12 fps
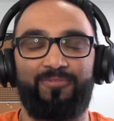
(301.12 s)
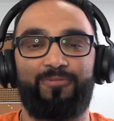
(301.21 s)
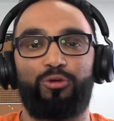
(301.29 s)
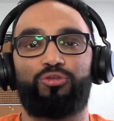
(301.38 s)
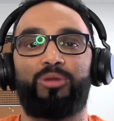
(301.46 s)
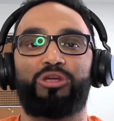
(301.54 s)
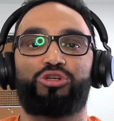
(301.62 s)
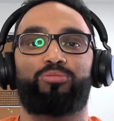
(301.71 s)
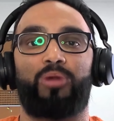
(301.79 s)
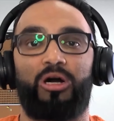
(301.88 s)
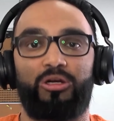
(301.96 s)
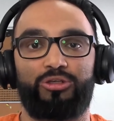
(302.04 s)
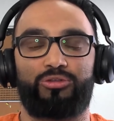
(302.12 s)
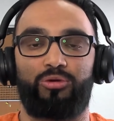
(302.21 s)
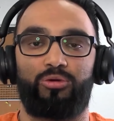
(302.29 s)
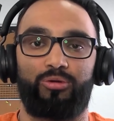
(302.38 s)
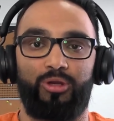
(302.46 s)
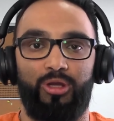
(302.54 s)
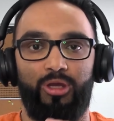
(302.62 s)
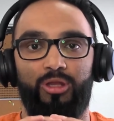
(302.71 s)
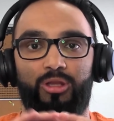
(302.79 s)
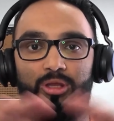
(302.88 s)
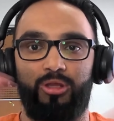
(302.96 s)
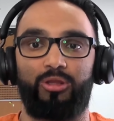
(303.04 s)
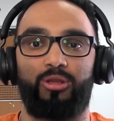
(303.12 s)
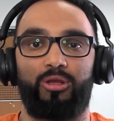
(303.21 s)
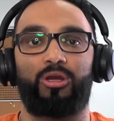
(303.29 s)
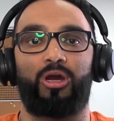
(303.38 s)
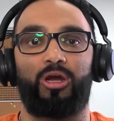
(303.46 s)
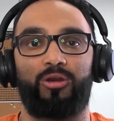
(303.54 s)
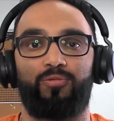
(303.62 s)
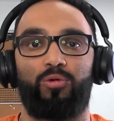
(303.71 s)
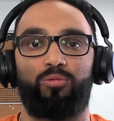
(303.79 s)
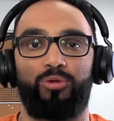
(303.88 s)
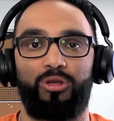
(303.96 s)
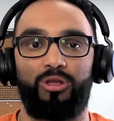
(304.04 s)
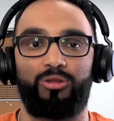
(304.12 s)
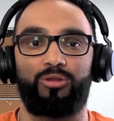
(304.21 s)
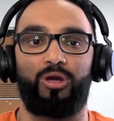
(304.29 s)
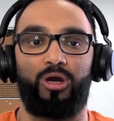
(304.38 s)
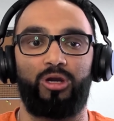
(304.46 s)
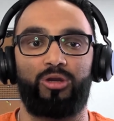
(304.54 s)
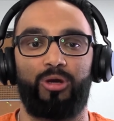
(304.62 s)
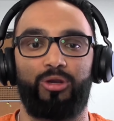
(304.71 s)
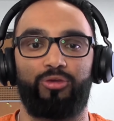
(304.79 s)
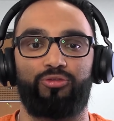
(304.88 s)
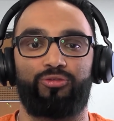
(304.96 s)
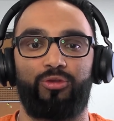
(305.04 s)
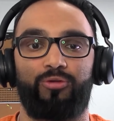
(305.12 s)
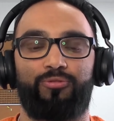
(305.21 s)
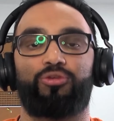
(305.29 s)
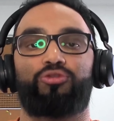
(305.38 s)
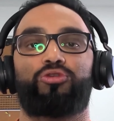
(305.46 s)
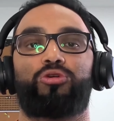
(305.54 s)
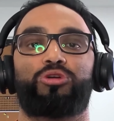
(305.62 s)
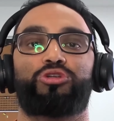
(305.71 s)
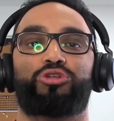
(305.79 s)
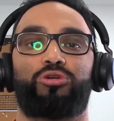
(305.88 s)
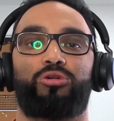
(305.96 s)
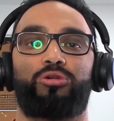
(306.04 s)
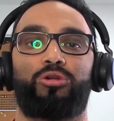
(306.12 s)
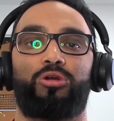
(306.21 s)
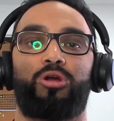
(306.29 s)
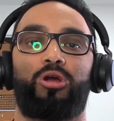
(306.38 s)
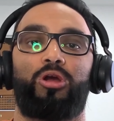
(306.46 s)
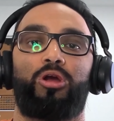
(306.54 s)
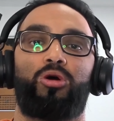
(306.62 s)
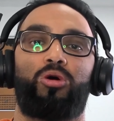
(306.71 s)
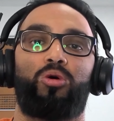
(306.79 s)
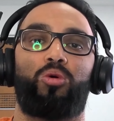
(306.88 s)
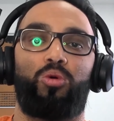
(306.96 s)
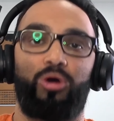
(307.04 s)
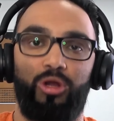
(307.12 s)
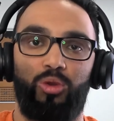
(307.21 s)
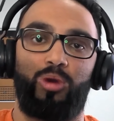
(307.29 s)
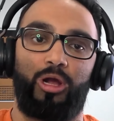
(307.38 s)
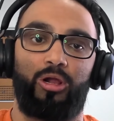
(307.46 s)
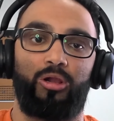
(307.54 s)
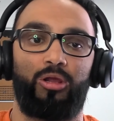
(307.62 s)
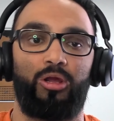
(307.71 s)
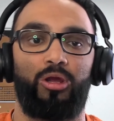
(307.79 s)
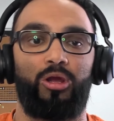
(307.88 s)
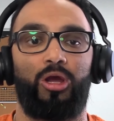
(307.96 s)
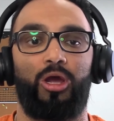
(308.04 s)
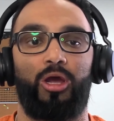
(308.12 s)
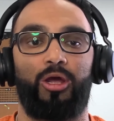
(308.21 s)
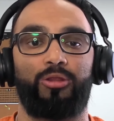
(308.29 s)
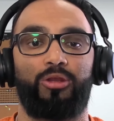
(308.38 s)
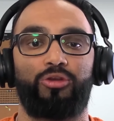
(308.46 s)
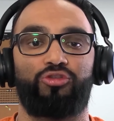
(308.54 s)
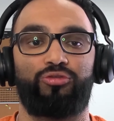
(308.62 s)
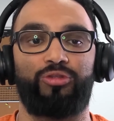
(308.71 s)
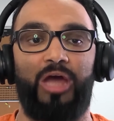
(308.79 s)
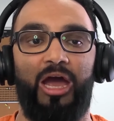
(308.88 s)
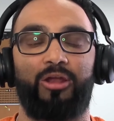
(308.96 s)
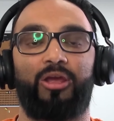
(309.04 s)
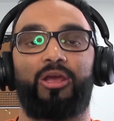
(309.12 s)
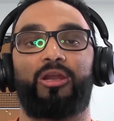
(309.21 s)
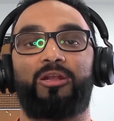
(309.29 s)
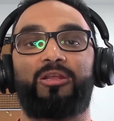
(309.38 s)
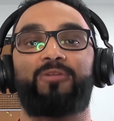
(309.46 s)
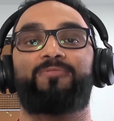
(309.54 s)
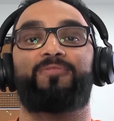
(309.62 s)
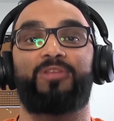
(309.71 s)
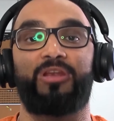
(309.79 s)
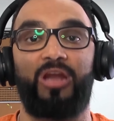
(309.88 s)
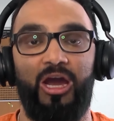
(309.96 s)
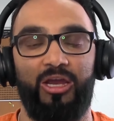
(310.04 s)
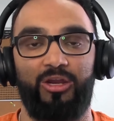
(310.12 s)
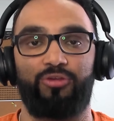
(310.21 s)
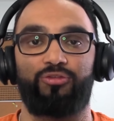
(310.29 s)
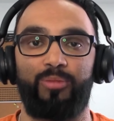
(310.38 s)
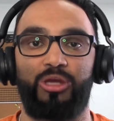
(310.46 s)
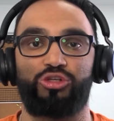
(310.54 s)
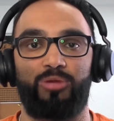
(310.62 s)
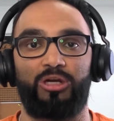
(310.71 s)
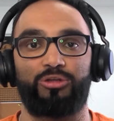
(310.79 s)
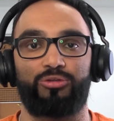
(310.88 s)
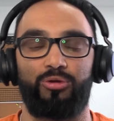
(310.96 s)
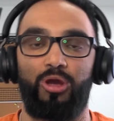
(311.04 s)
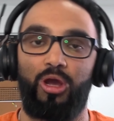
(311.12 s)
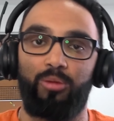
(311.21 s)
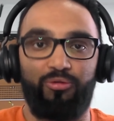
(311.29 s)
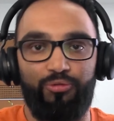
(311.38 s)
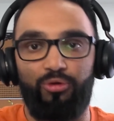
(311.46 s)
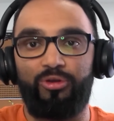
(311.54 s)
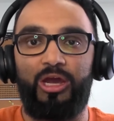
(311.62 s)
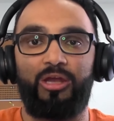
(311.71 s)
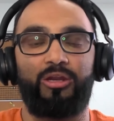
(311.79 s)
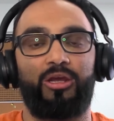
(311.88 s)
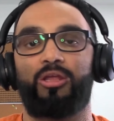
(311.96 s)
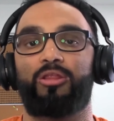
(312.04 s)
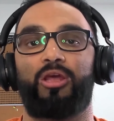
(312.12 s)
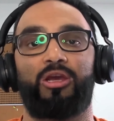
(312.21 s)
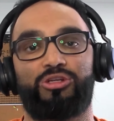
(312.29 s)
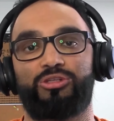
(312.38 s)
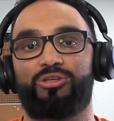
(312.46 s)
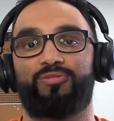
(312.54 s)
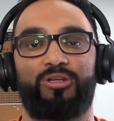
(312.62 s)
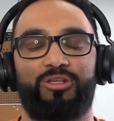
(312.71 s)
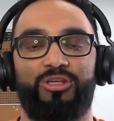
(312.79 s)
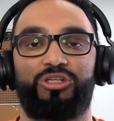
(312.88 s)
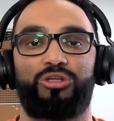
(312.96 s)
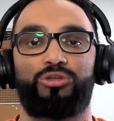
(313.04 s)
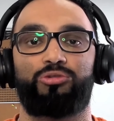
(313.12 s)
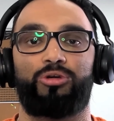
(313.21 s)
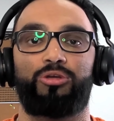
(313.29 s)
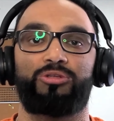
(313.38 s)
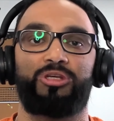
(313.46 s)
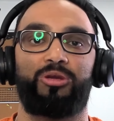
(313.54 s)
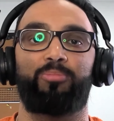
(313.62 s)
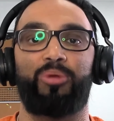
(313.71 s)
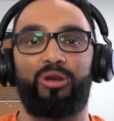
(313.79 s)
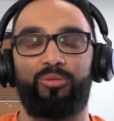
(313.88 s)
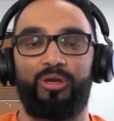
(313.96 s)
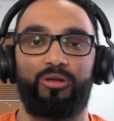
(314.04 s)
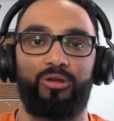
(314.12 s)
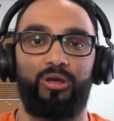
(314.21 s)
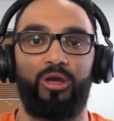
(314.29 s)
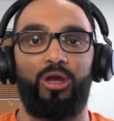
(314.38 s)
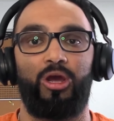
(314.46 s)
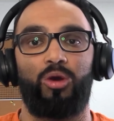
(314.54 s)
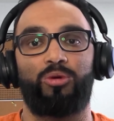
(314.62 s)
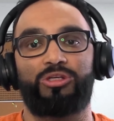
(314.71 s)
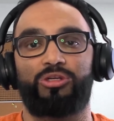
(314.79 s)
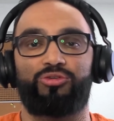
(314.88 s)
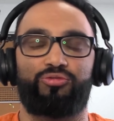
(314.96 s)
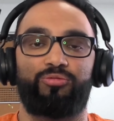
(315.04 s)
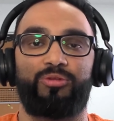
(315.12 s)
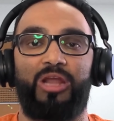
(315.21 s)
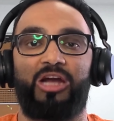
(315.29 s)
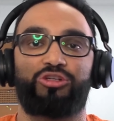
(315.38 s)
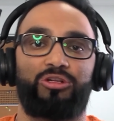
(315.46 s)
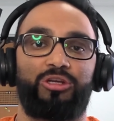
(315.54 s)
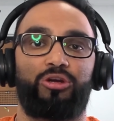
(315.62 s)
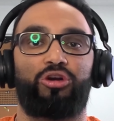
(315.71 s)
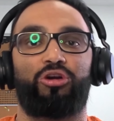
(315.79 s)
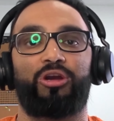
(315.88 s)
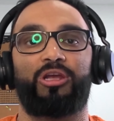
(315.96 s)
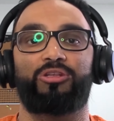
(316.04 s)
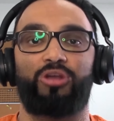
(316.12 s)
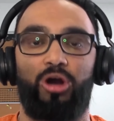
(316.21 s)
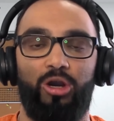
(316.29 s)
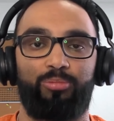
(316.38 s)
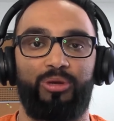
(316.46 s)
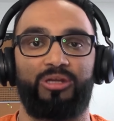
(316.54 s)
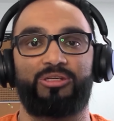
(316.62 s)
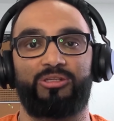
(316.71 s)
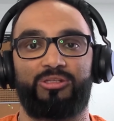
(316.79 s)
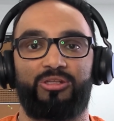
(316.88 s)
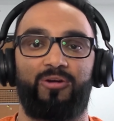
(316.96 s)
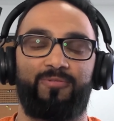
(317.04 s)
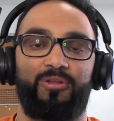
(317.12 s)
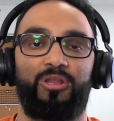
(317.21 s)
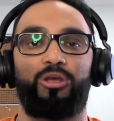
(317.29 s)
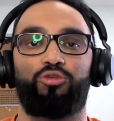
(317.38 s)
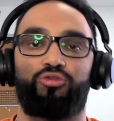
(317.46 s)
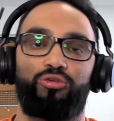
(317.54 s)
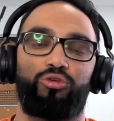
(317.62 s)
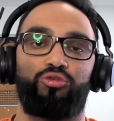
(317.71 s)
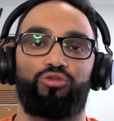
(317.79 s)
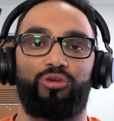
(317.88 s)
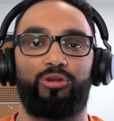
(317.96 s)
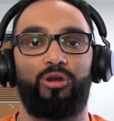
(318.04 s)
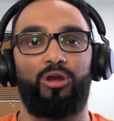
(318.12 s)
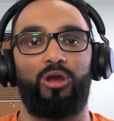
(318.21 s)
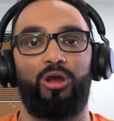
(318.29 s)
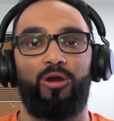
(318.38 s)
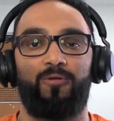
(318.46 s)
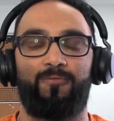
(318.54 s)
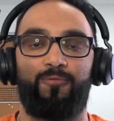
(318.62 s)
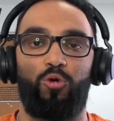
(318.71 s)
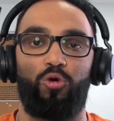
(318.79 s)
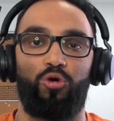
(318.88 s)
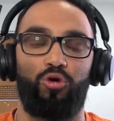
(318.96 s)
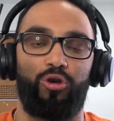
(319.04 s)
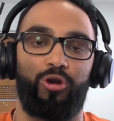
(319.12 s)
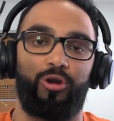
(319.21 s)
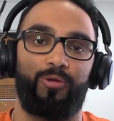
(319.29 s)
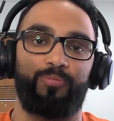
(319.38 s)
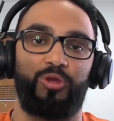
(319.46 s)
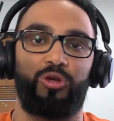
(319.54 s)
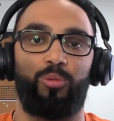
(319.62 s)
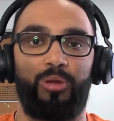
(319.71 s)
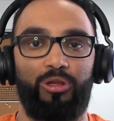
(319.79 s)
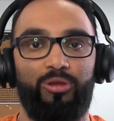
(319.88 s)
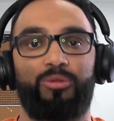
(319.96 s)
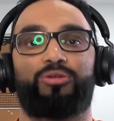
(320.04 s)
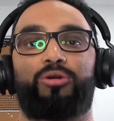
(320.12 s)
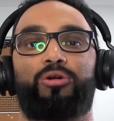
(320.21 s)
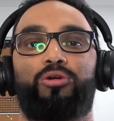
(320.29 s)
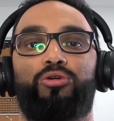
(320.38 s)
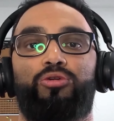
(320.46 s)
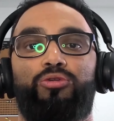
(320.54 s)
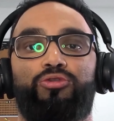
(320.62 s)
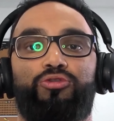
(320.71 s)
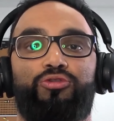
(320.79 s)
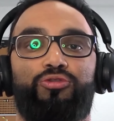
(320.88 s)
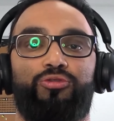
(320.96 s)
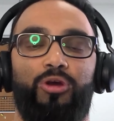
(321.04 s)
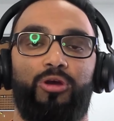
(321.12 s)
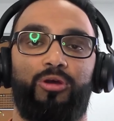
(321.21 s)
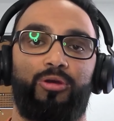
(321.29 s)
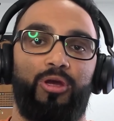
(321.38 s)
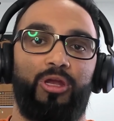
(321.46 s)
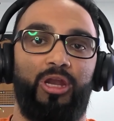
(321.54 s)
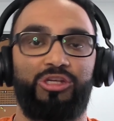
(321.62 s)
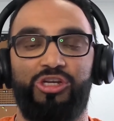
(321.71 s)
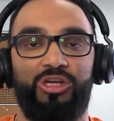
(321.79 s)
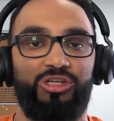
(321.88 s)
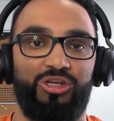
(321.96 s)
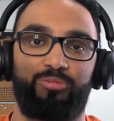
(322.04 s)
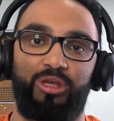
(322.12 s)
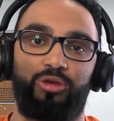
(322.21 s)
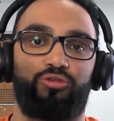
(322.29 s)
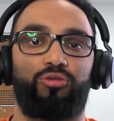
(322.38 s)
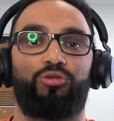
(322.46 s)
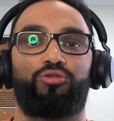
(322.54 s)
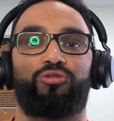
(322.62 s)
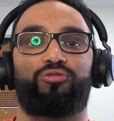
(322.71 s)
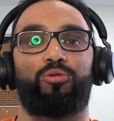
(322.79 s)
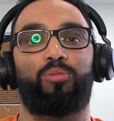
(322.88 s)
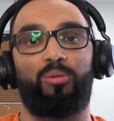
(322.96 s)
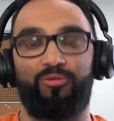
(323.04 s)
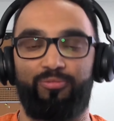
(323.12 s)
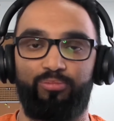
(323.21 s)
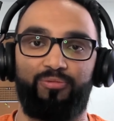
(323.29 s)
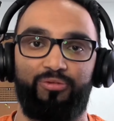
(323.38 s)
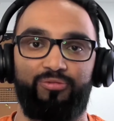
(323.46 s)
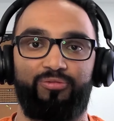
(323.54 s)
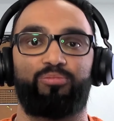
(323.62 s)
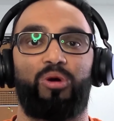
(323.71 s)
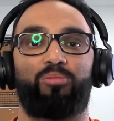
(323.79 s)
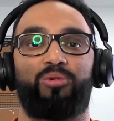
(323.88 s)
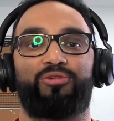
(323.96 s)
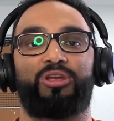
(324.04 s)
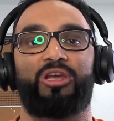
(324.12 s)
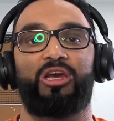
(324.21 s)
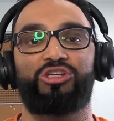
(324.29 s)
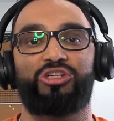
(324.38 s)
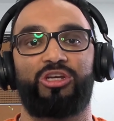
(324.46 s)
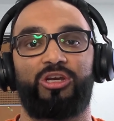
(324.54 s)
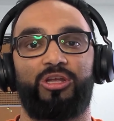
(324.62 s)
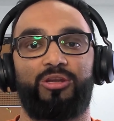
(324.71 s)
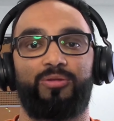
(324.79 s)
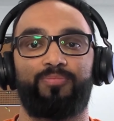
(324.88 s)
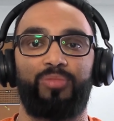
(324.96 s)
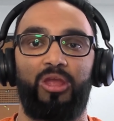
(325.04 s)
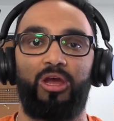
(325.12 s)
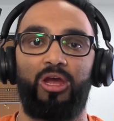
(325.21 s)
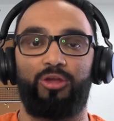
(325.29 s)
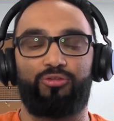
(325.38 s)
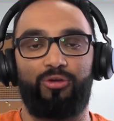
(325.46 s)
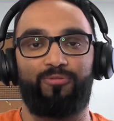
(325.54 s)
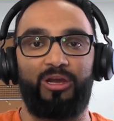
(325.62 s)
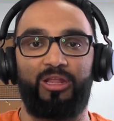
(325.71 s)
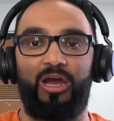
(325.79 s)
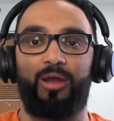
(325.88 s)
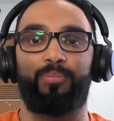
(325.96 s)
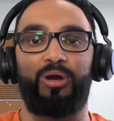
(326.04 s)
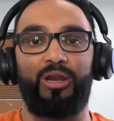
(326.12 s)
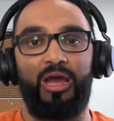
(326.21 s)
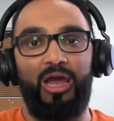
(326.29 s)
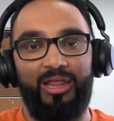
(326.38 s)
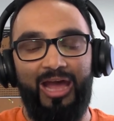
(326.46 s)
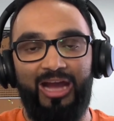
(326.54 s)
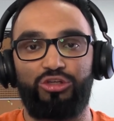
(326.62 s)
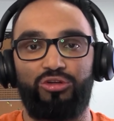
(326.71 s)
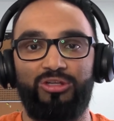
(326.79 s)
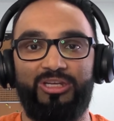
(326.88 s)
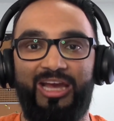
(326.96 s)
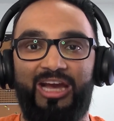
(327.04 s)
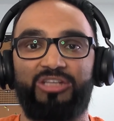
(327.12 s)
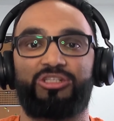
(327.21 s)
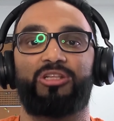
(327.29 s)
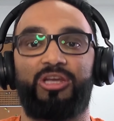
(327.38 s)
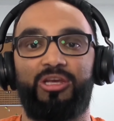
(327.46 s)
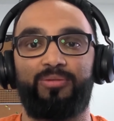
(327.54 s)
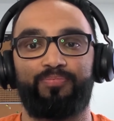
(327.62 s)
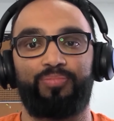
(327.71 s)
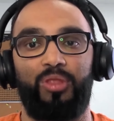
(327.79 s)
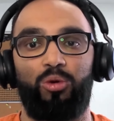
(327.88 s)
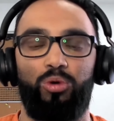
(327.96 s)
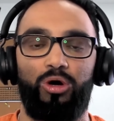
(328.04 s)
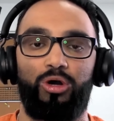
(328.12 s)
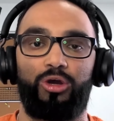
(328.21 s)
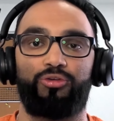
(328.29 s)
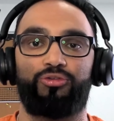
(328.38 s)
first major milestone in kind of what we need to talk about is the first commercial oil well. And that in 1859 is the major milestone. Before that, the ancient civilizations were using bitumen, which is naturally occurring in tar pits and stuff. And they used to use it for, building materials. In ancient Egypt, they used to use it for mummification and stuff like that. But the actual gasoline was